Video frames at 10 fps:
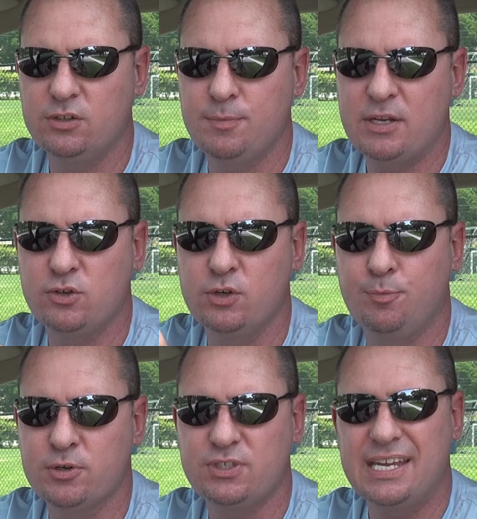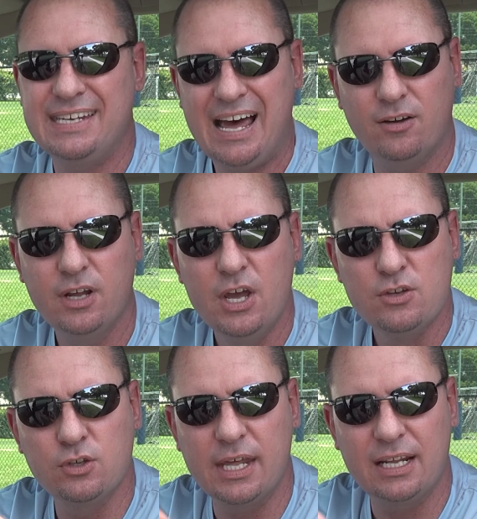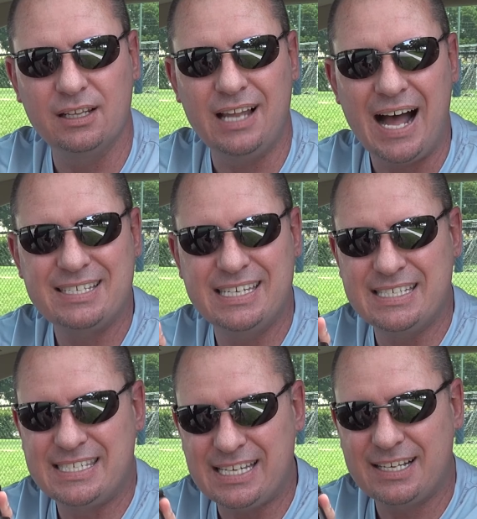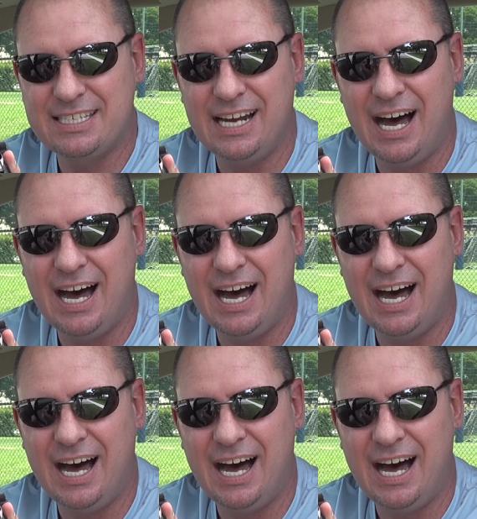you make sure you push that down so that it locks it and sucks it